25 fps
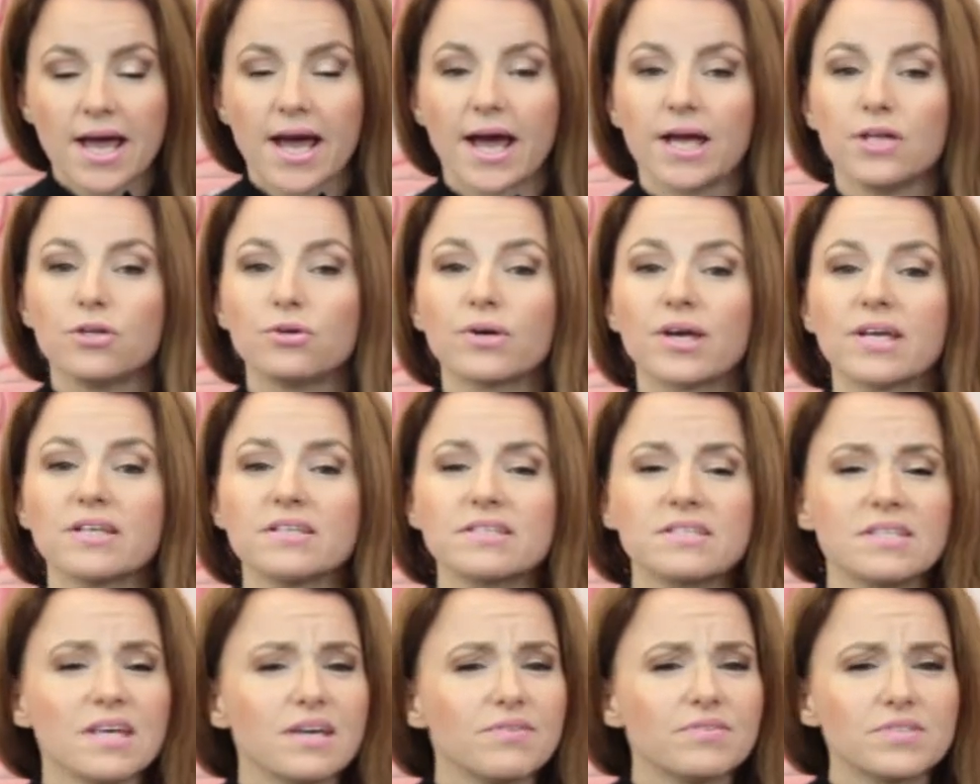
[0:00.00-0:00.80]
and you
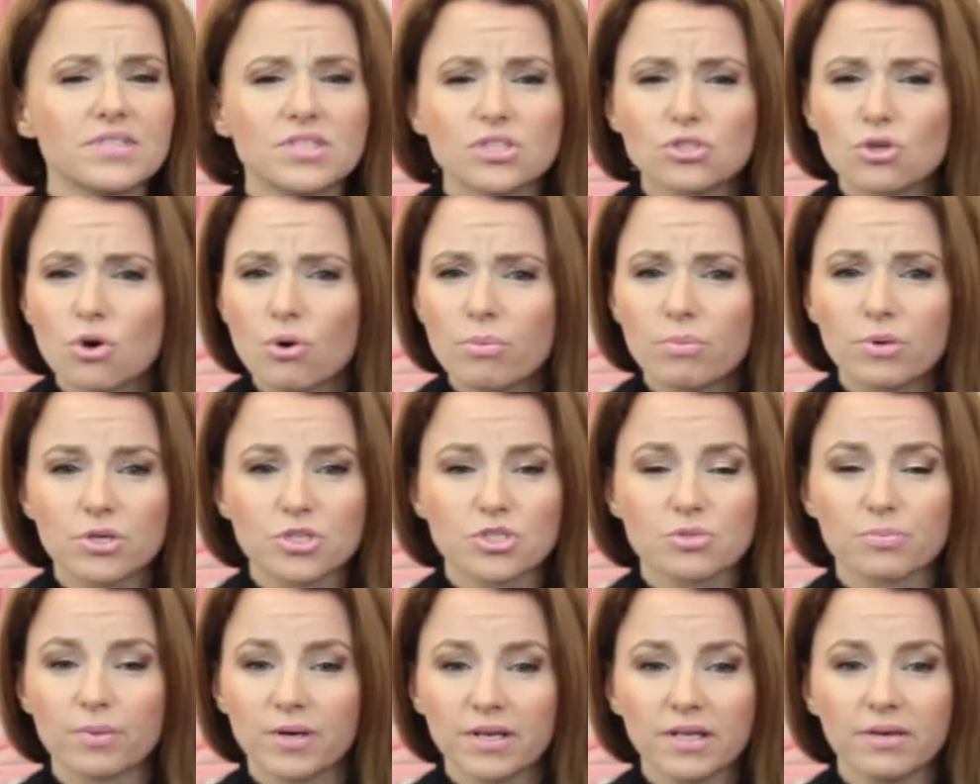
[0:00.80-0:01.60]
can save so
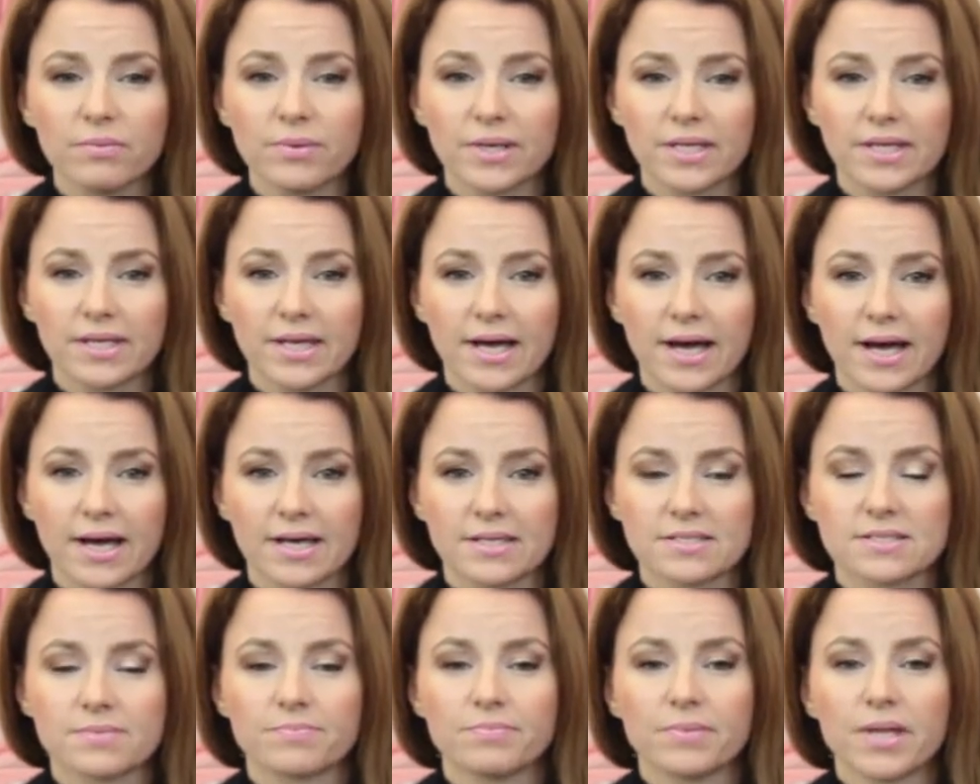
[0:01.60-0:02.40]
much money with
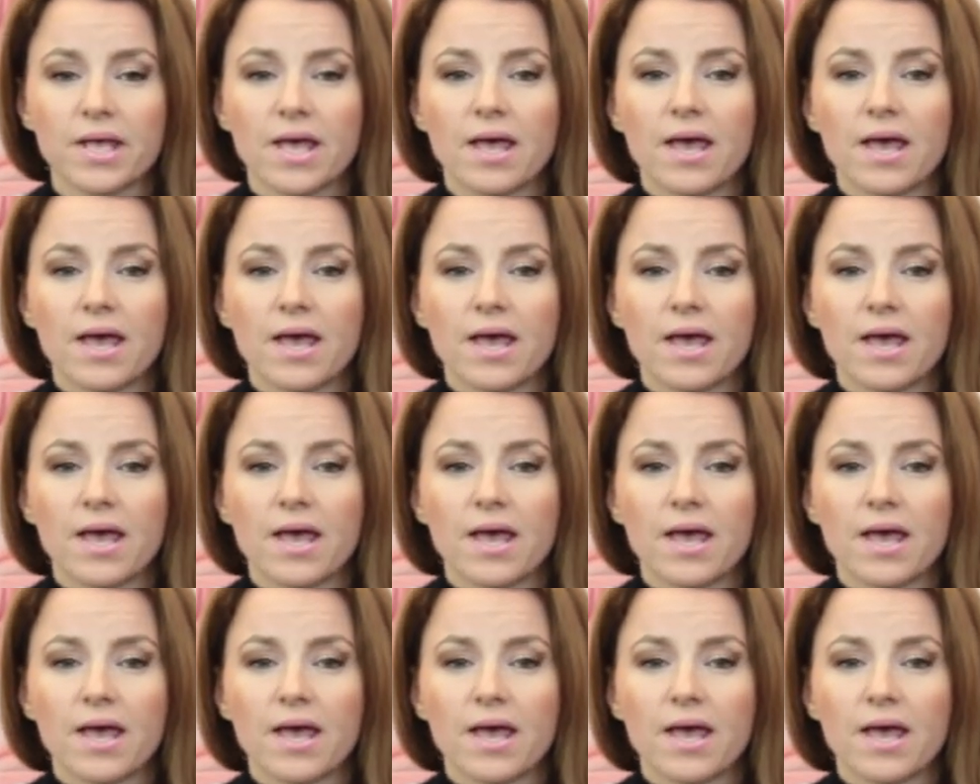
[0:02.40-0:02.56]
that.